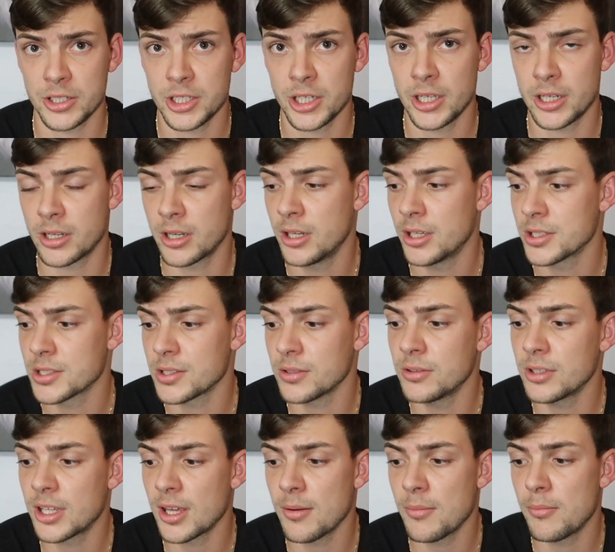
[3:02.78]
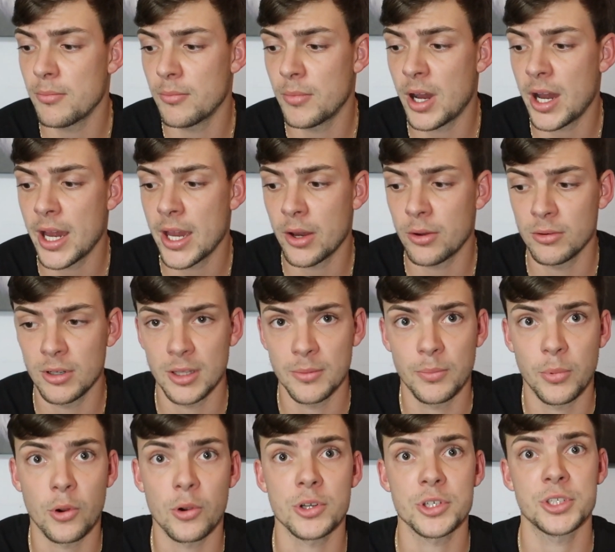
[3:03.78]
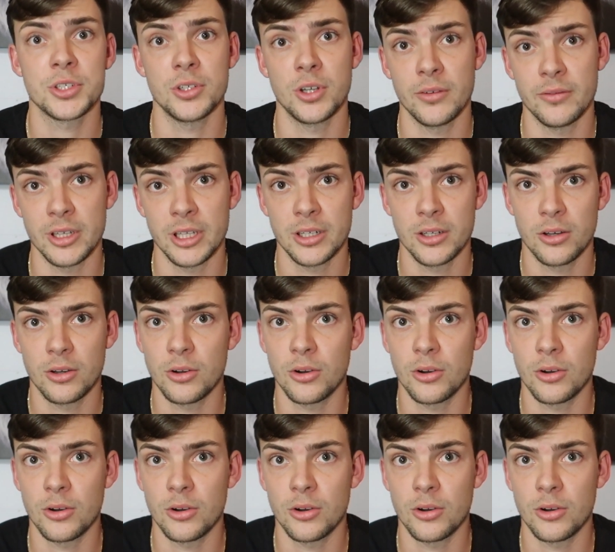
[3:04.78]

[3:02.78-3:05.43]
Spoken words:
share, so you can buy only portion of it.